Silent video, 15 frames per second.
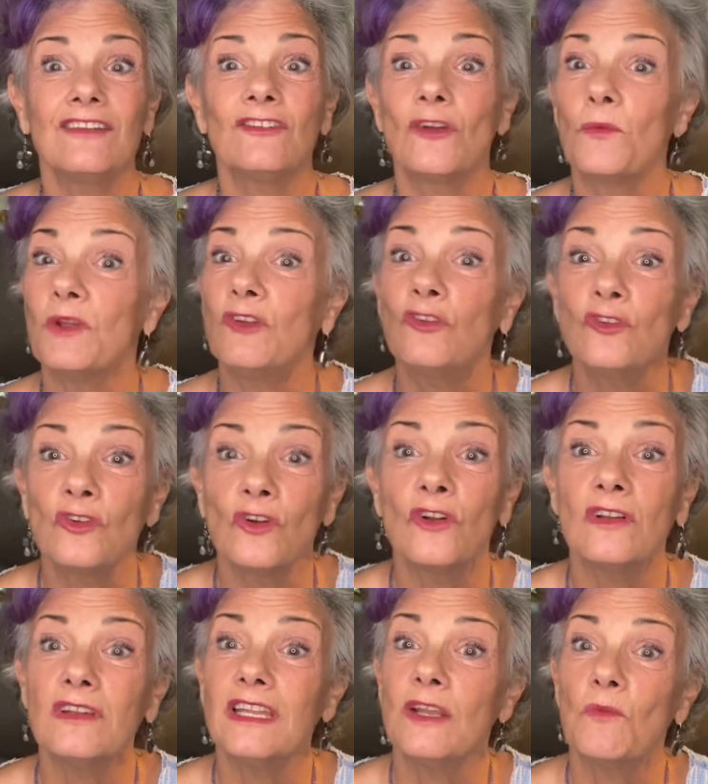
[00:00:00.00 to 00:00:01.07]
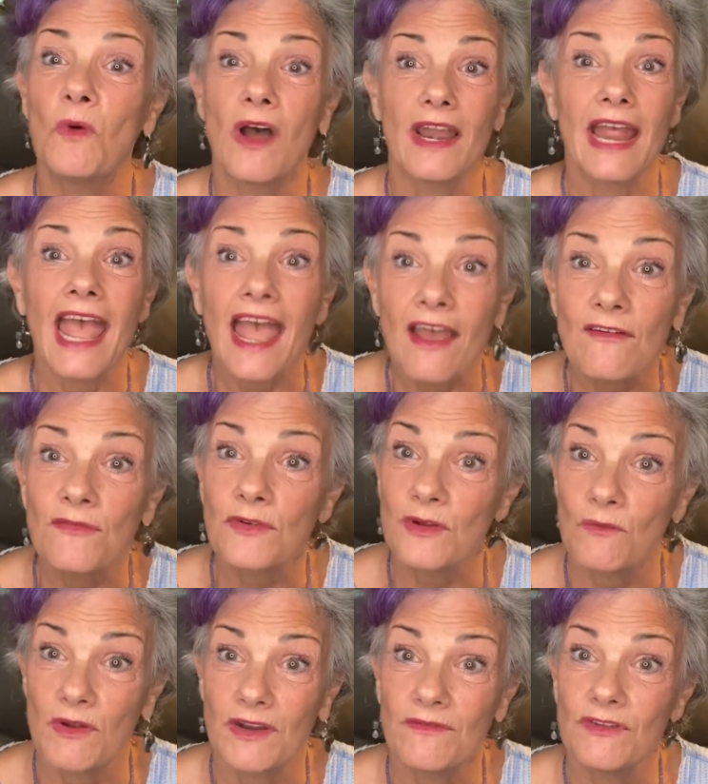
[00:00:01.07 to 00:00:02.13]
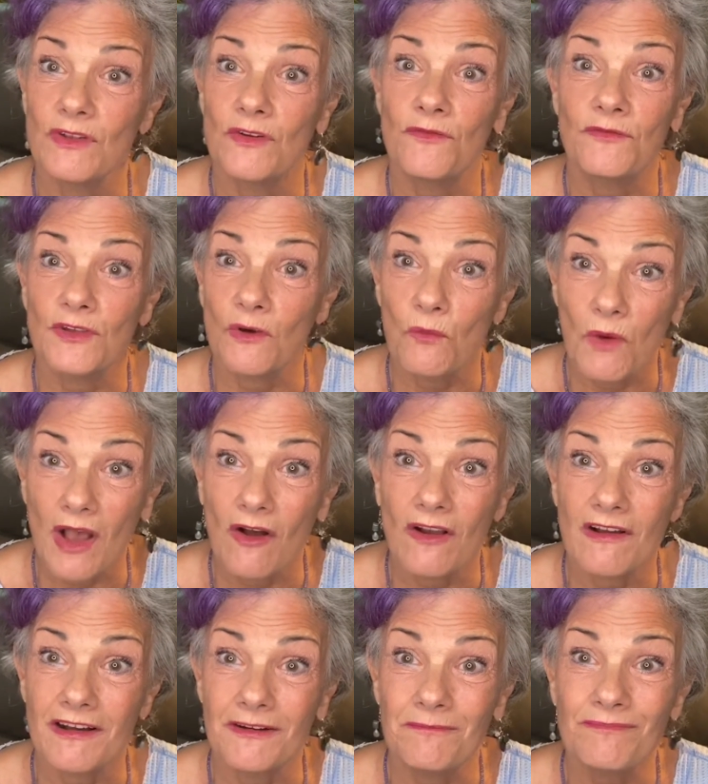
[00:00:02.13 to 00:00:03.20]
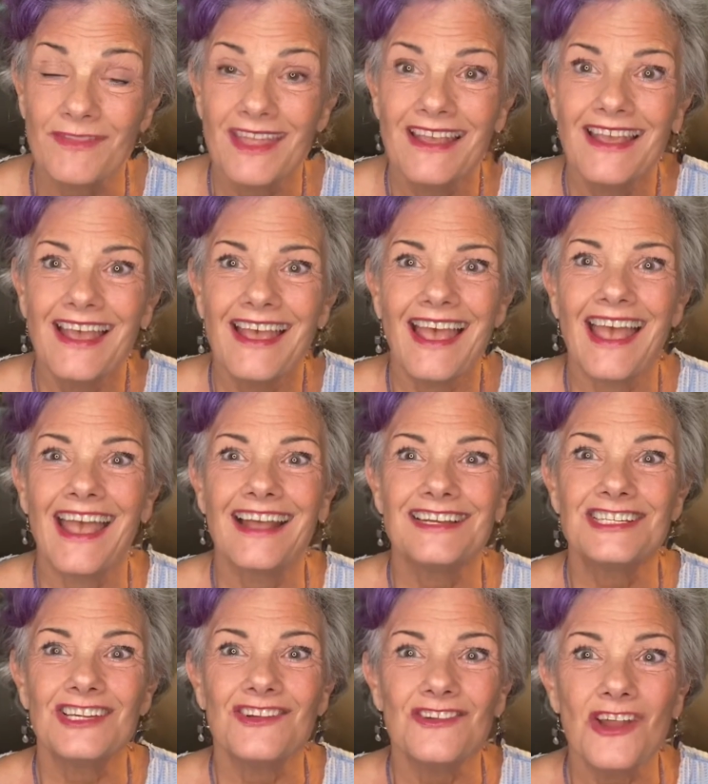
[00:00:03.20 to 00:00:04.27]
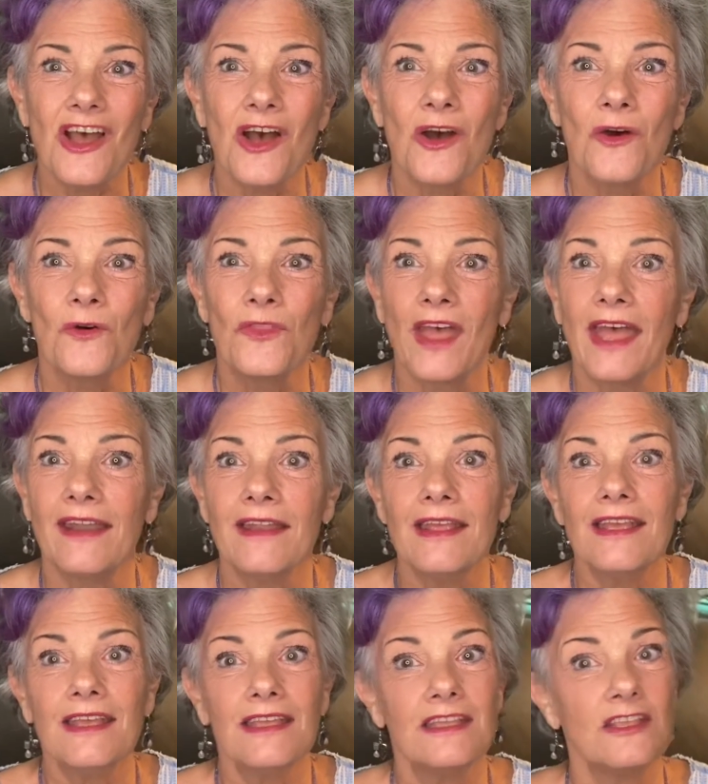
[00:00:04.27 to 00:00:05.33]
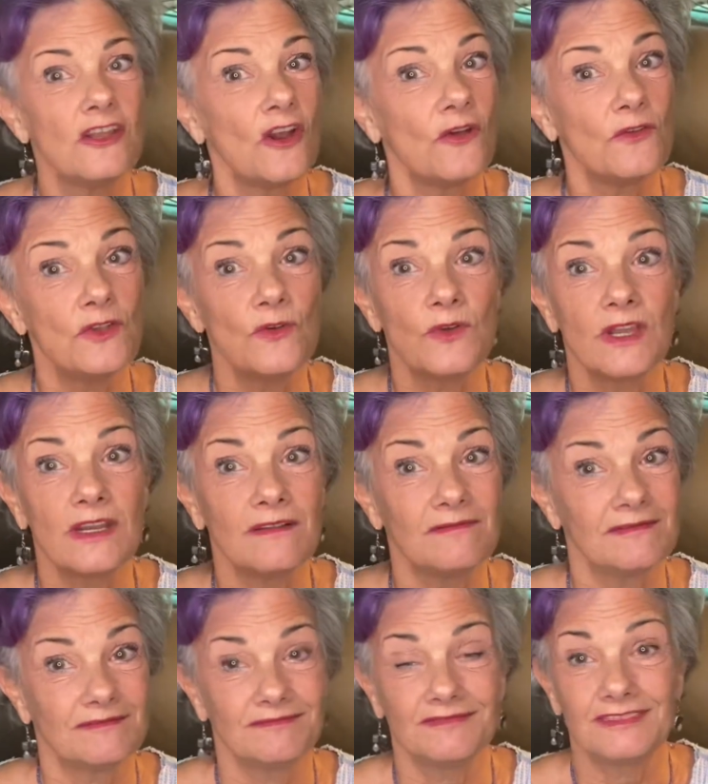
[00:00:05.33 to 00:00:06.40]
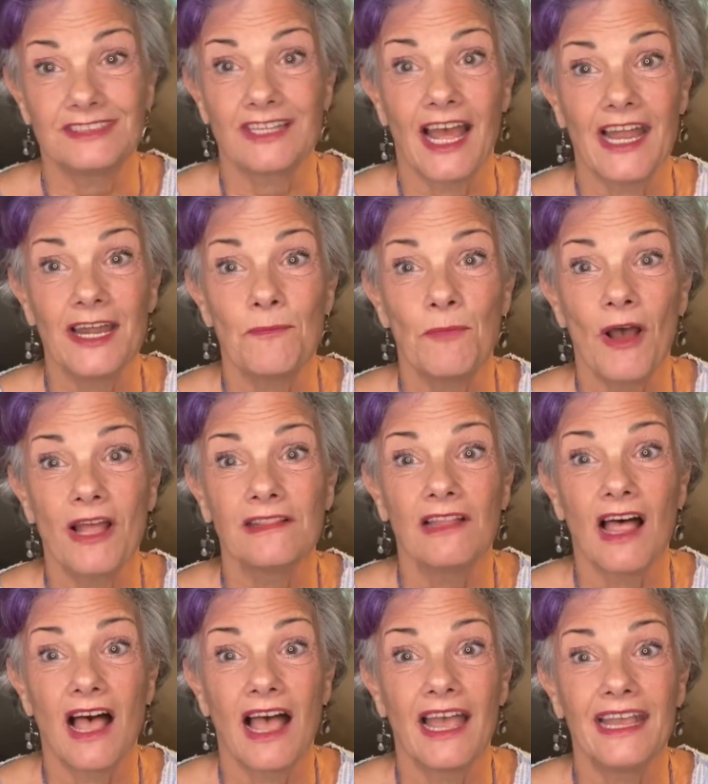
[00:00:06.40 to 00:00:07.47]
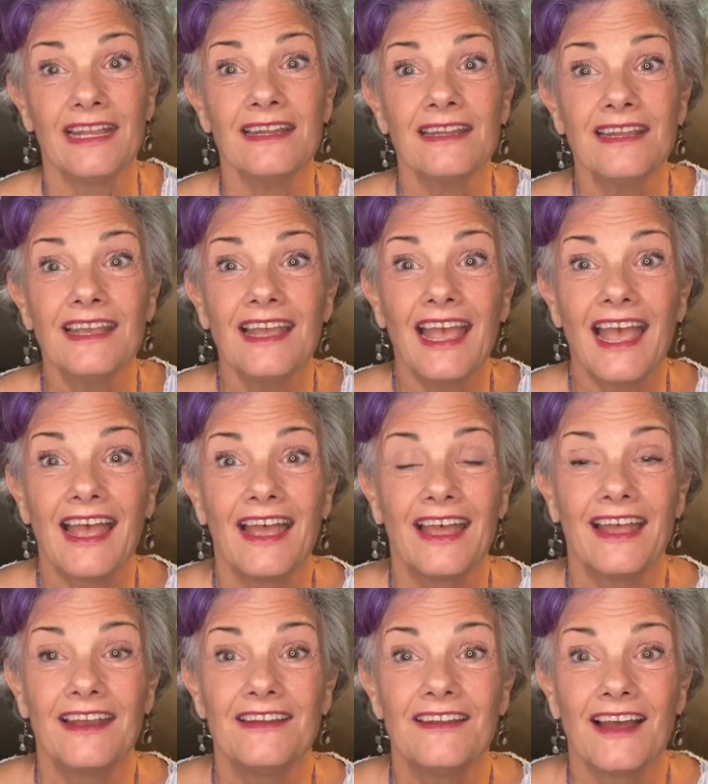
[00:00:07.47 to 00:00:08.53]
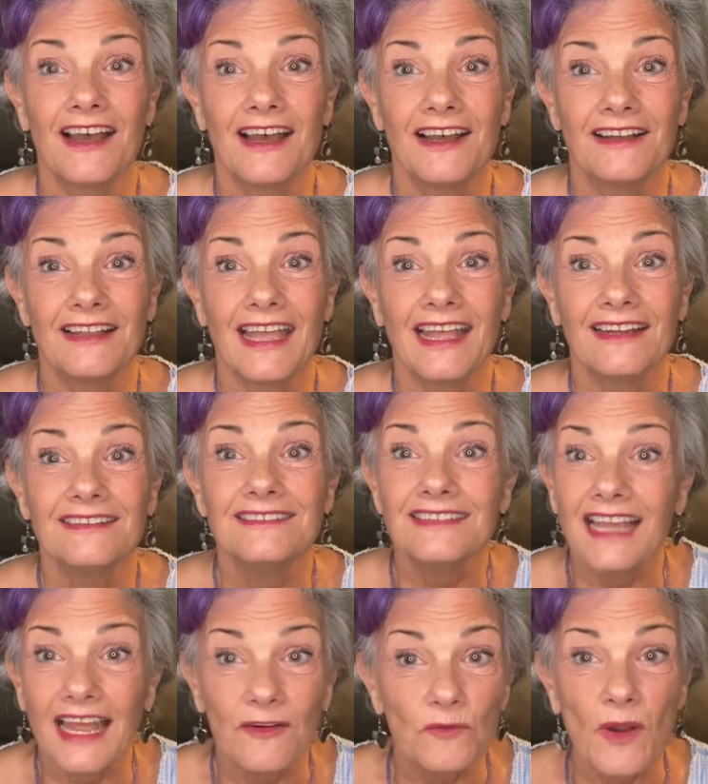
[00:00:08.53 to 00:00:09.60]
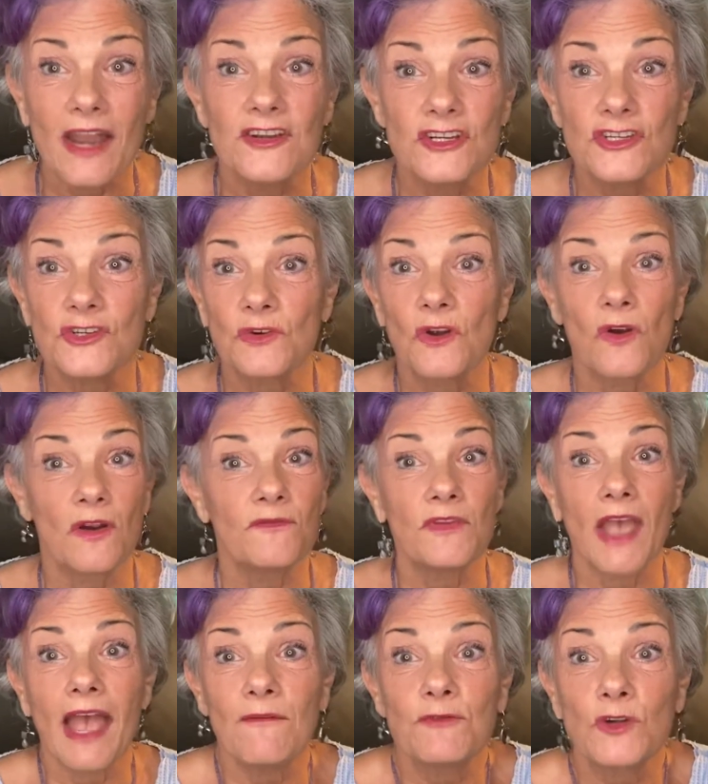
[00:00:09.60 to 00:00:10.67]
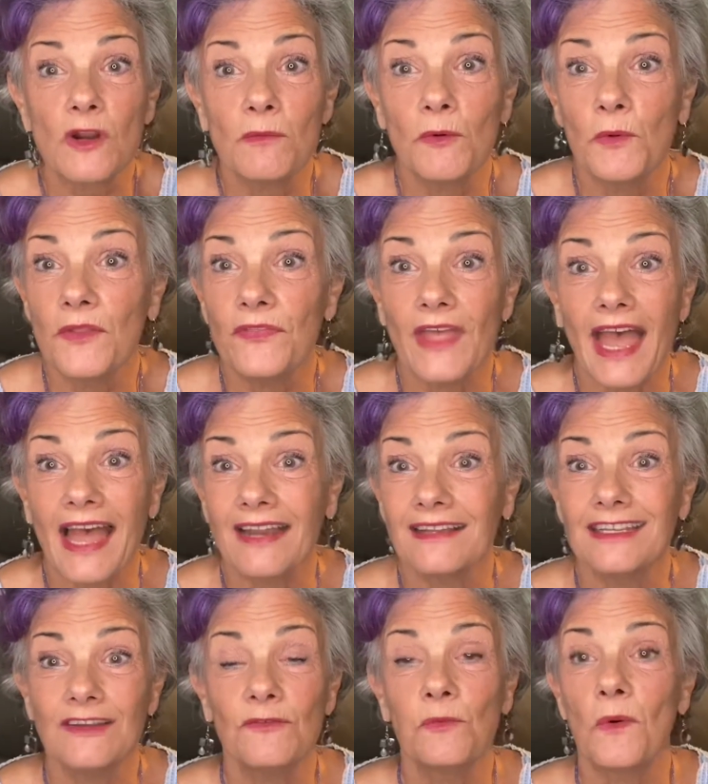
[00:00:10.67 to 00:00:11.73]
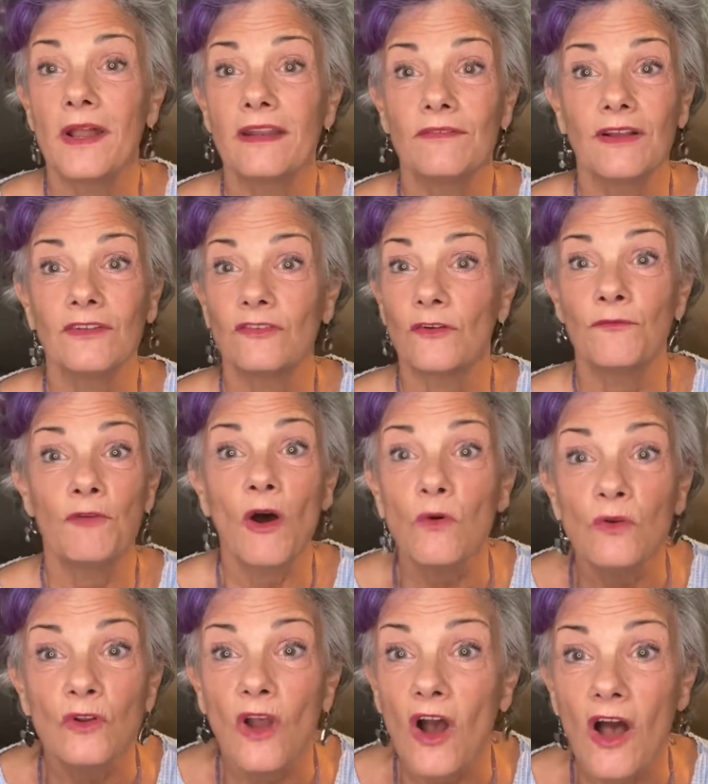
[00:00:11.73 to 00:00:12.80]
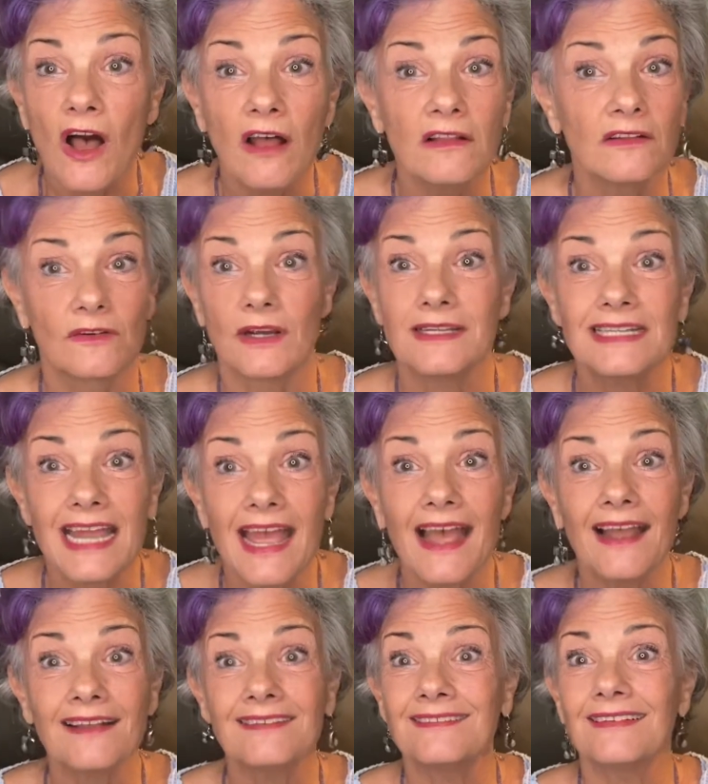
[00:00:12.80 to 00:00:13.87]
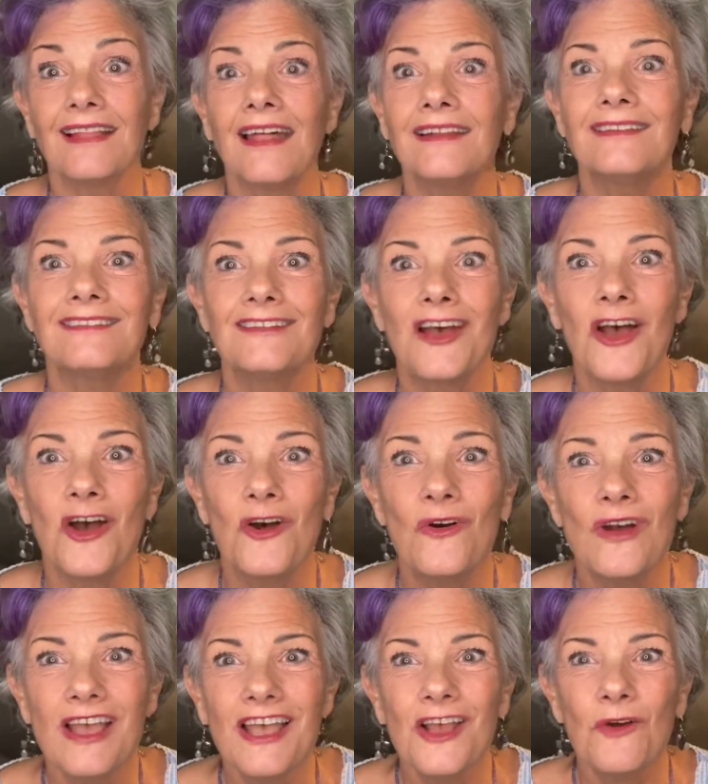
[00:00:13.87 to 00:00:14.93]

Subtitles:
So we certainly want every one of you to feel welcome and to know that, you know, you can sign up online and register, or if you have trouble with that, give one of us a phone call or a text, let us know.